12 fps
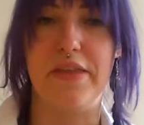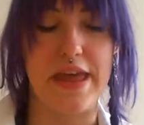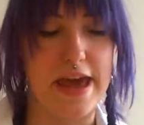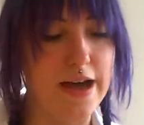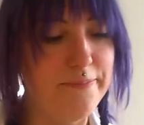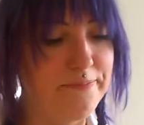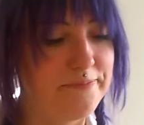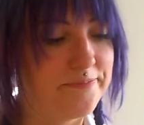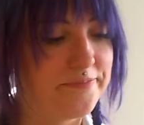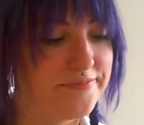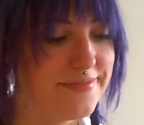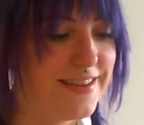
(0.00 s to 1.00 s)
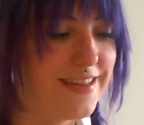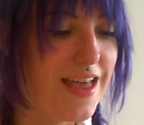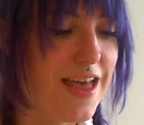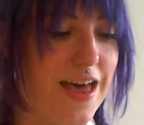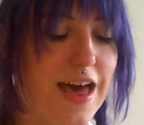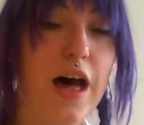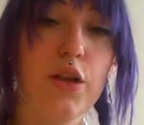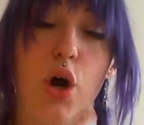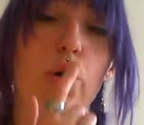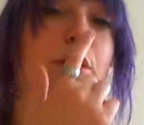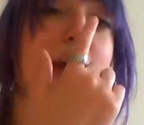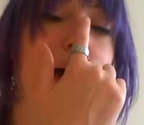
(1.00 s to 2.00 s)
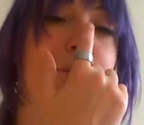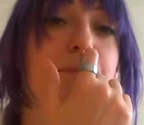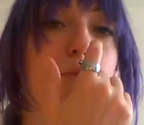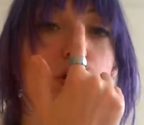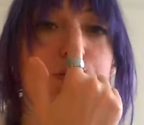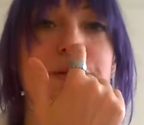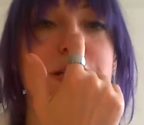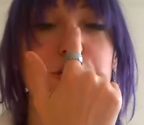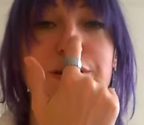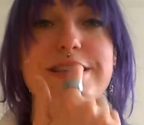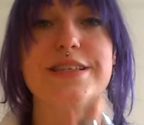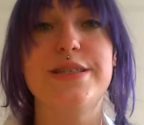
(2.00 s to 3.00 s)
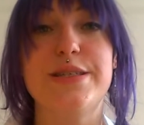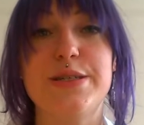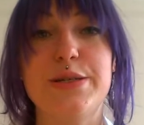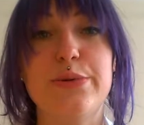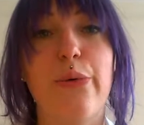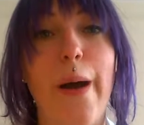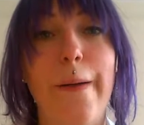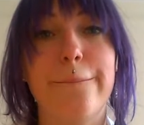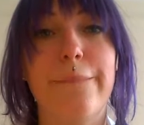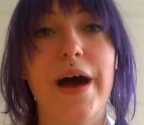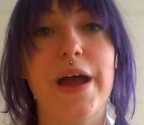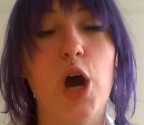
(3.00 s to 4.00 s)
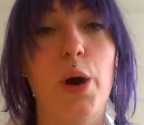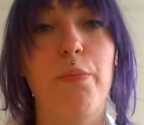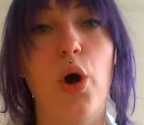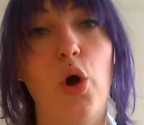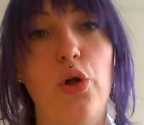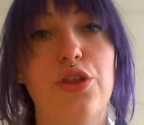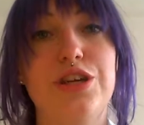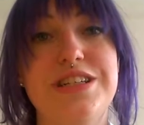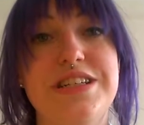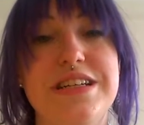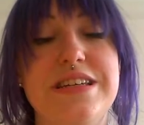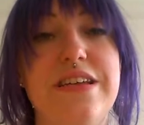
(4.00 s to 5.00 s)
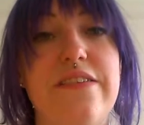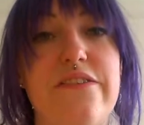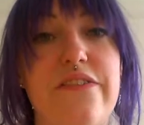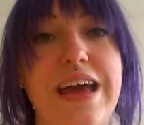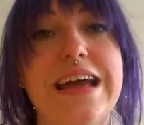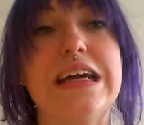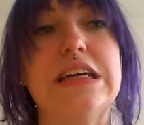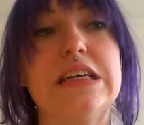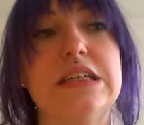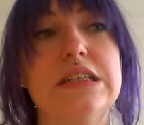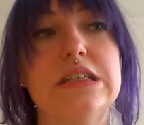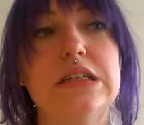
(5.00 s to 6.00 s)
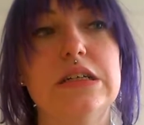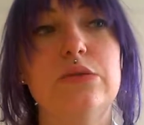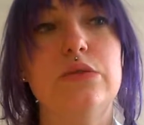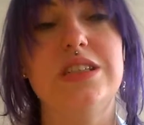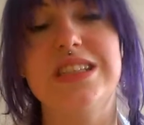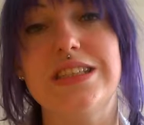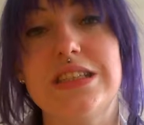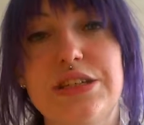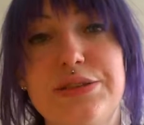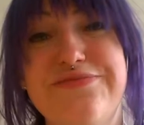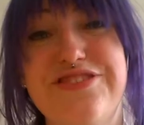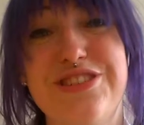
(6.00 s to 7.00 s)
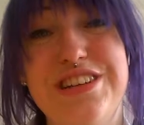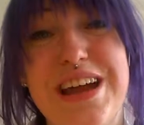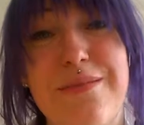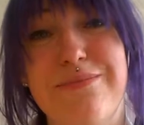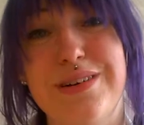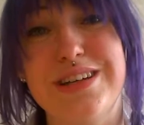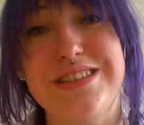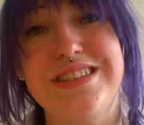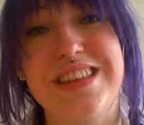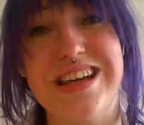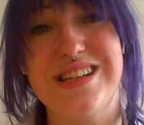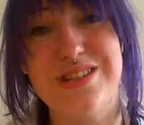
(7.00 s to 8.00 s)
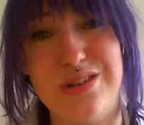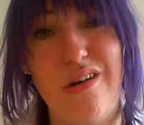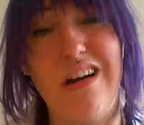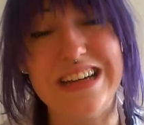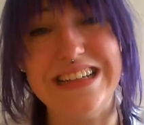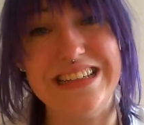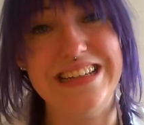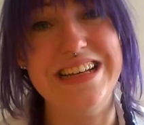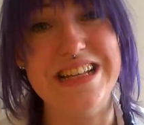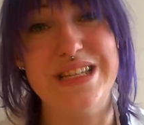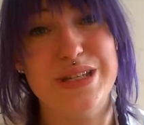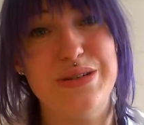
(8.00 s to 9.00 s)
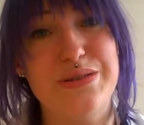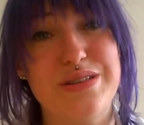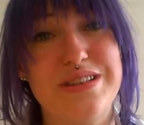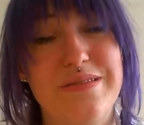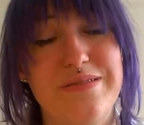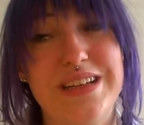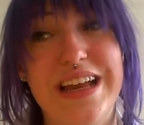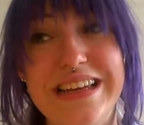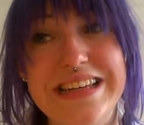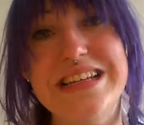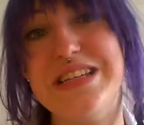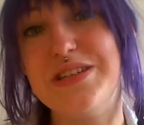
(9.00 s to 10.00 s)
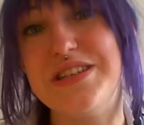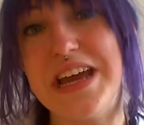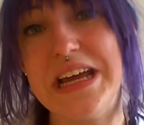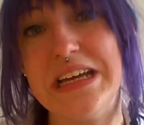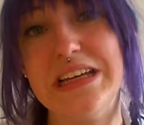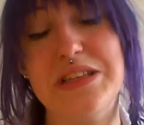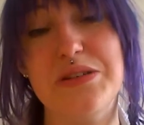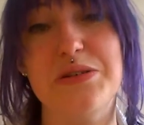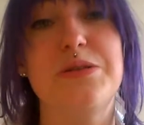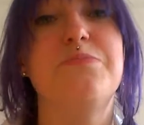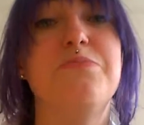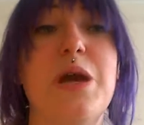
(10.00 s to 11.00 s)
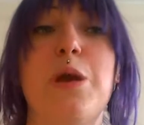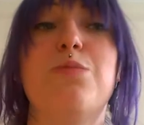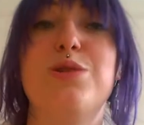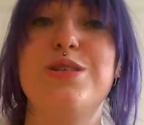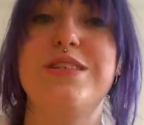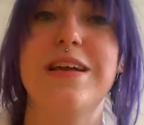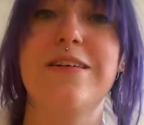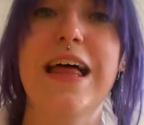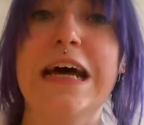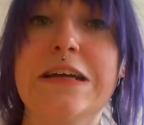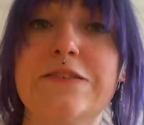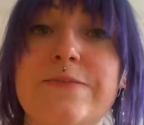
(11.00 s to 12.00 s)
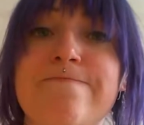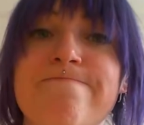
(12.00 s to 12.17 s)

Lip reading: Yeah. And oh yeah, Mortmains threatens to buy up all the Jin Feng, which isn't good for Jem because that's a drug he need to take to be able to stay alive.